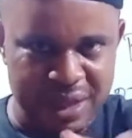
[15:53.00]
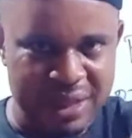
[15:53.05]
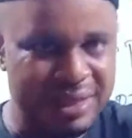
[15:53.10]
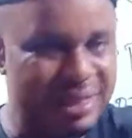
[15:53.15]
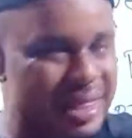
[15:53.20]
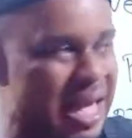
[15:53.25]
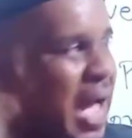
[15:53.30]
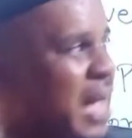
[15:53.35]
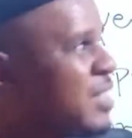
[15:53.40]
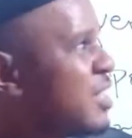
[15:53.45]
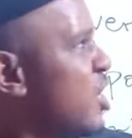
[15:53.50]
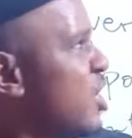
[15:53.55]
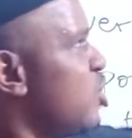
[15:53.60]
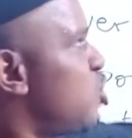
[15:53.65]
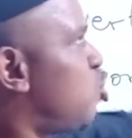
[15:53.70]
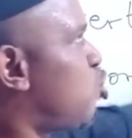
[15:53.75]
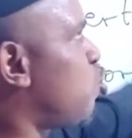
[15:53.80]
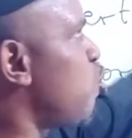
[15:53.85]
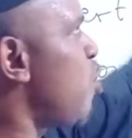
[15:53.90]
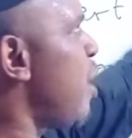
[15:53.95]
that
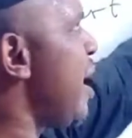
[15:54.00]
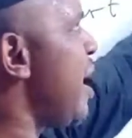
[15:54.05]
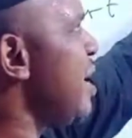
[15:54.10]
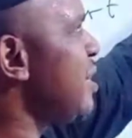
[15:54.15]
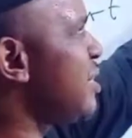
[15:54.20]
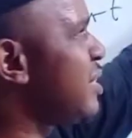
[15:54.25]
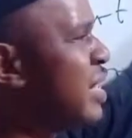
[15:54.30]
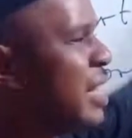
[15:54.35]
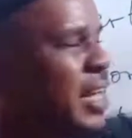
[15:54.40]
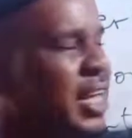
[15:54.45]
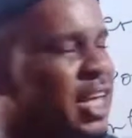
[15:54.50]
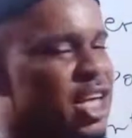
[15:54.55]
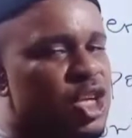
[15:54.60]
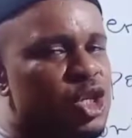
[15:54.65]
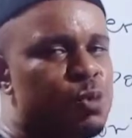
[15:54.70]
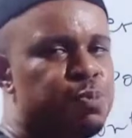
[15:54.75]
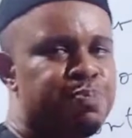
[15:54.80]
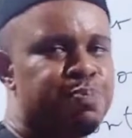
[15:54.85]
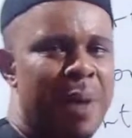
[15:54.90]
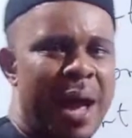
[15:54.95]
stress
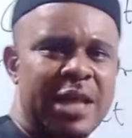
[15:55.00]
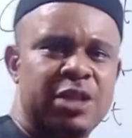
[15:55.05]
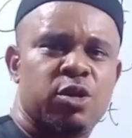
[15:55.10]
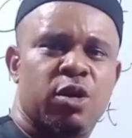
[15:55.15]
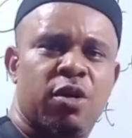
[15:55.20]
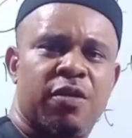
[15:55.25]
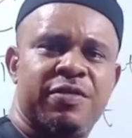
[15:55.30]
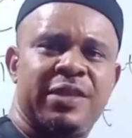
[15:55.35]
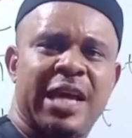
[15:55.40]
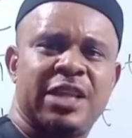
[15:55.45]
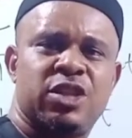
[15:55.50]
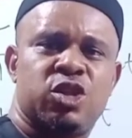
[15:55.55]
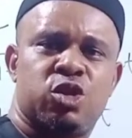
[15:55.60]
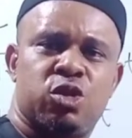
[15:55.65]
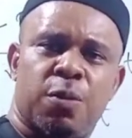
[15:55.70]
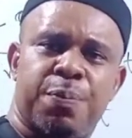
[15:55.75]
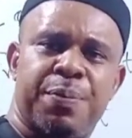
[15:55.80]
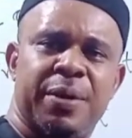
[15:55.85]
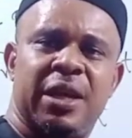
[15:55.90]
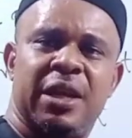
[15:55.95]
is part of that
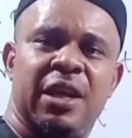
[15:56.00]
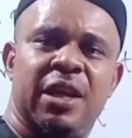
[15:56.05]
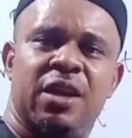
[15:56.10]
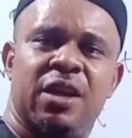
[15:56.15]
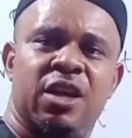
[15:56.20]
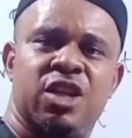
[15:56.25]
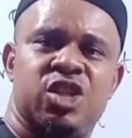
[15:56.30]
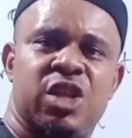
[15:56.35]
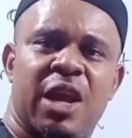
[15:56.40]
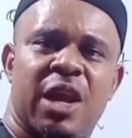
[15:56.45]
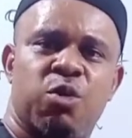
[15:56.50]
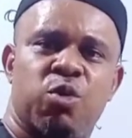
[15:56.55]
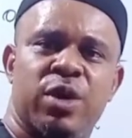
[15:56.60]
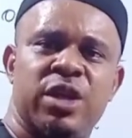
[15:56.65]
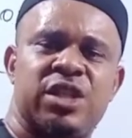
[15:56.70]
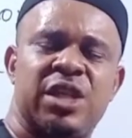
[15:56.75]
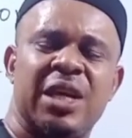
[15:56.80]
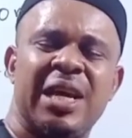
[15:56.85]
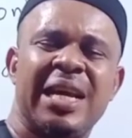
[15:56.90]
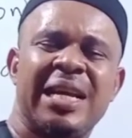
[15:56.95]
topic in English
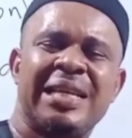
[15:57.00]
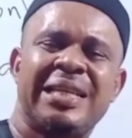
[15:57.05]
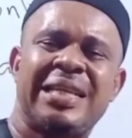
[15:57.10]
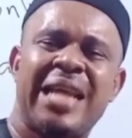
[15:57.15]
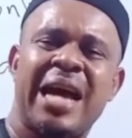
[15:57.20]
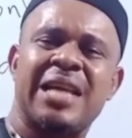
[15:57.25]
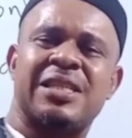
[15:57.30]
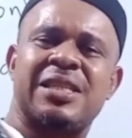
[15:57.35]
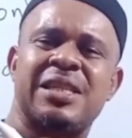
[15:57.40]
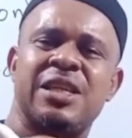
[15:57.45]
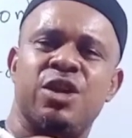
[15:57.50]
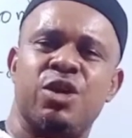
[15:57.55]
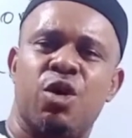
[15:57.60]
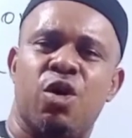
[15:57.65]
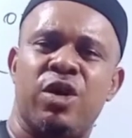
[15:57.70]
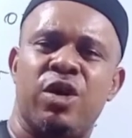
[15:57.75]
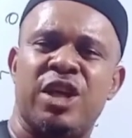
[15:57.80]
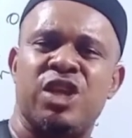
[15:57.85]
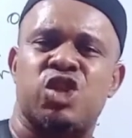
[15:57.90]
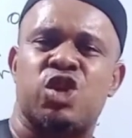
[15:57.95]
language that
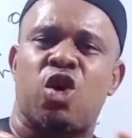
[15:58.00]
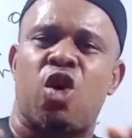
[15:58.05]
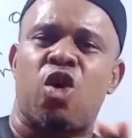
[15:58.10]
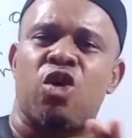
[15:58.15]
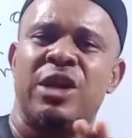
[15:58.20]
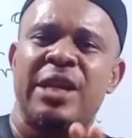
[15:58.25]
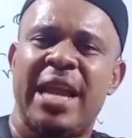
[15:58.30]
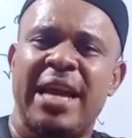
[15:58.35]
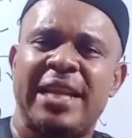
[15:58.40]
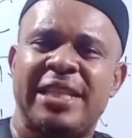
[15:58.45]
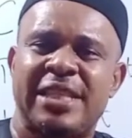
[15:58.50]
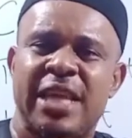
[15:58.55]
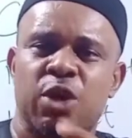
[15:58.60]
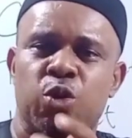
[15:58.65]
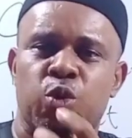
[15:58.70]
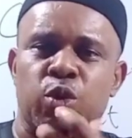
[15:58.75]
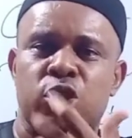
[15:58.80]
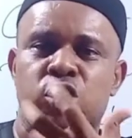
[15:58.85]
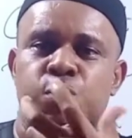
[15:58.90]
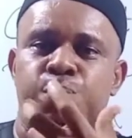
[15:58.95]
is connected
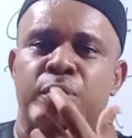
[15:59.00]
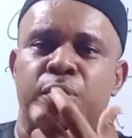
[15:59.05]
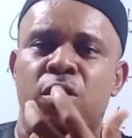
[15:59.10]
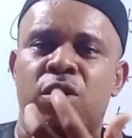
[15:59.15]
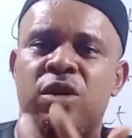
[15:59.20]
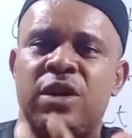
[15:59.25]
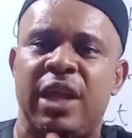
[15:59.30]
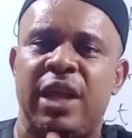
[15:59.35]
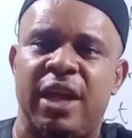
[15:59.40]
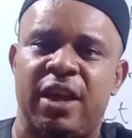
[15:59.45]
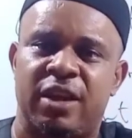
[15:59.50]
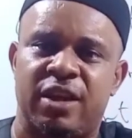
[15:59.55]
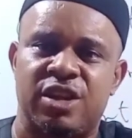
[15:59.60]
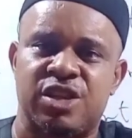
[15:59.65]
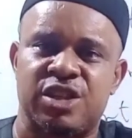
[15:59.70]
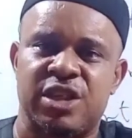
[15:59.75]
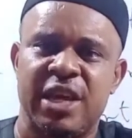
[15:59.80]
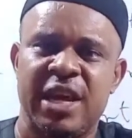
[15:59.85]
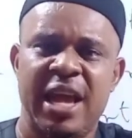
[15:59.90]
with spoken English.